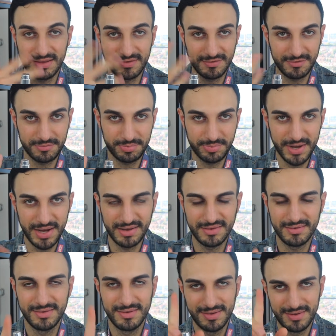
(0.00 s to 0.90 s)
doesn't
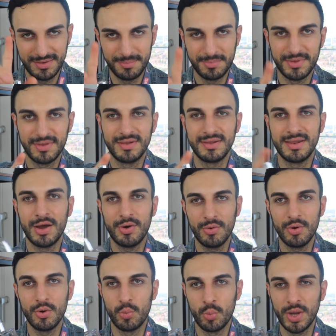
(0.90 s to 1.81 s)
spray.
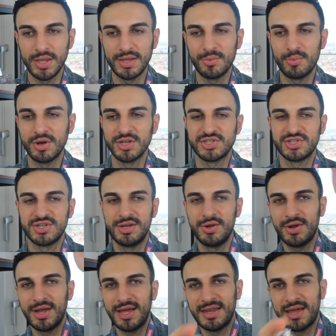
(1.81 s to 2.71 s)
Now wait and watch,
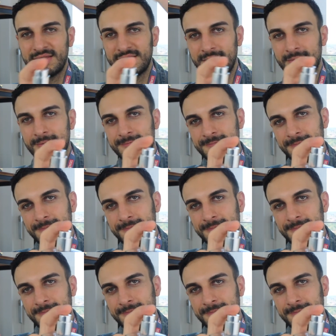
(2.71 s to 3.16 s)
look at that.